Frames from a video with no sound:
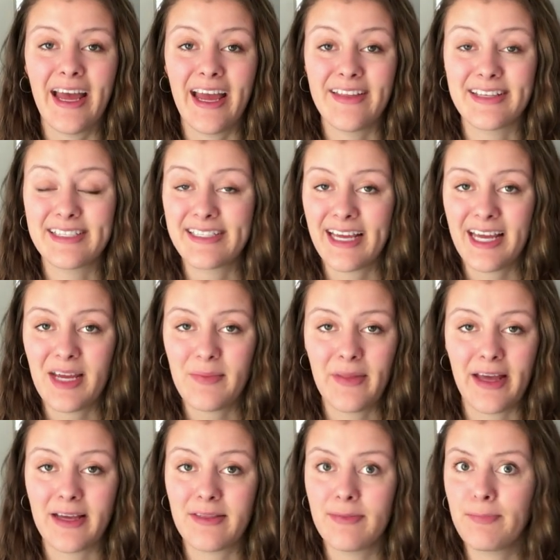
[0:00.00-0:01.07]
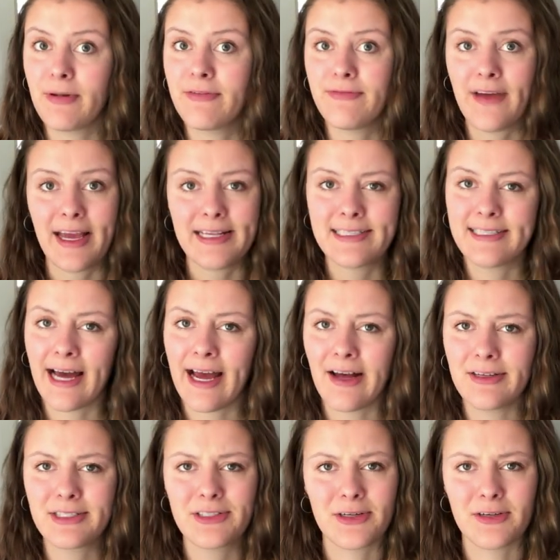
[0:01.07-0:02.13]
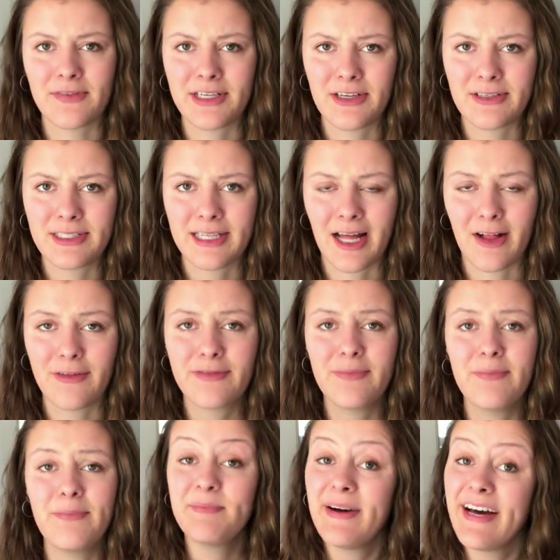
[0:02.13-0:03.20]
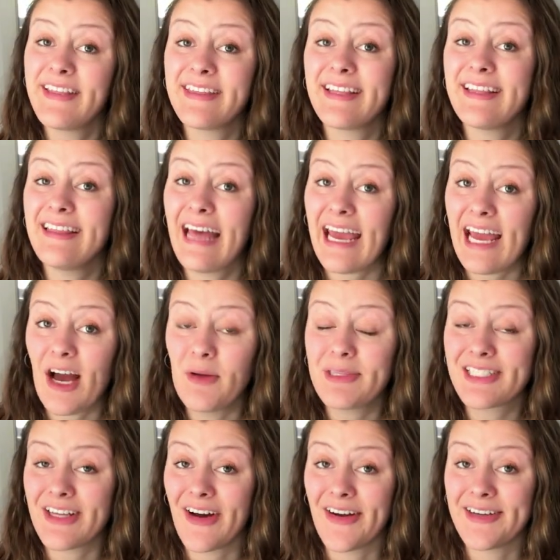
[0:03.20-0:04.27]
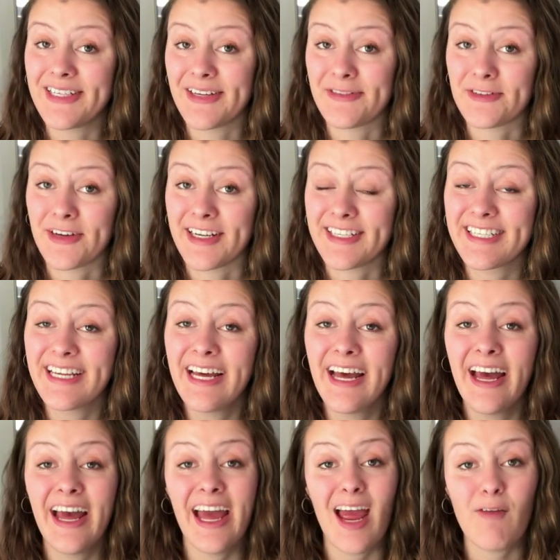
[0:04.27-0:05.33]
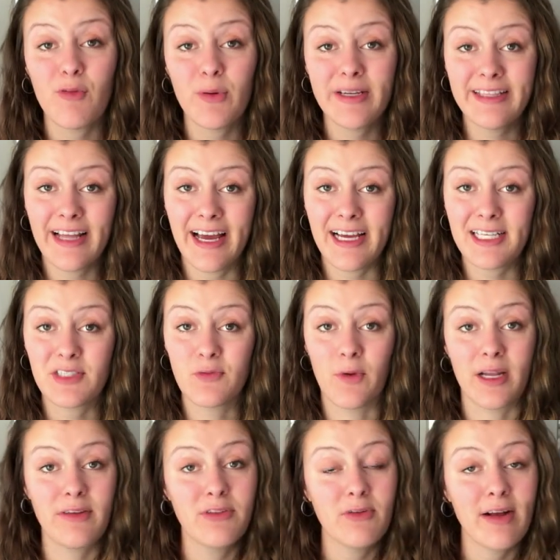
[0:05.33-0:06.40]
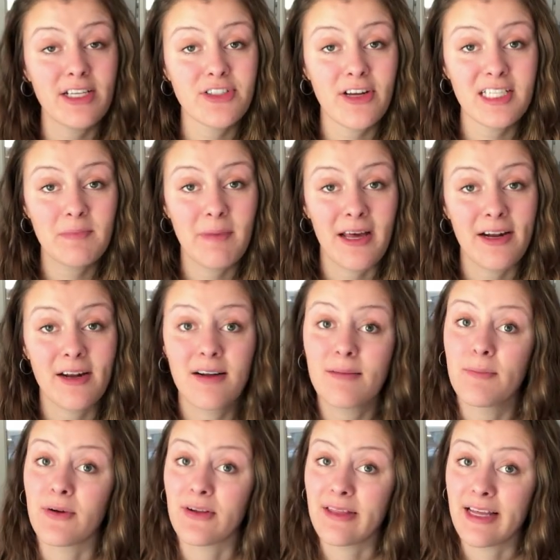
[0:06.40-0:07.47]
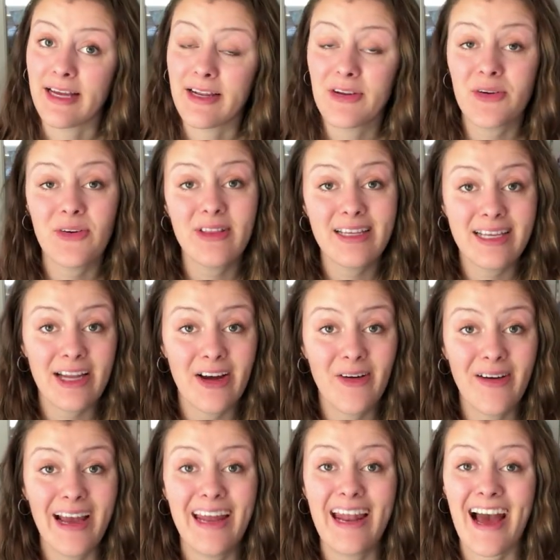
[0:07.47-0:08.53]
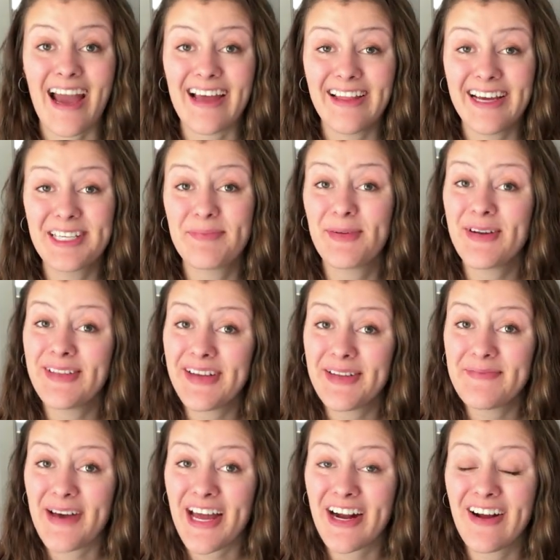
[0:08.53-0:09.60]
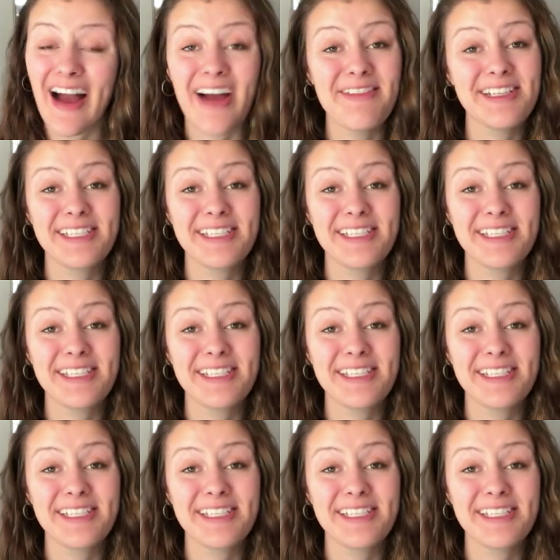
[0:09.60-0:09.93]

and the same like buffet style serving yourself, but the layouts are different. Everyone likes one of the restaurants better, Berlin or Lido, and I liked Berlin better. I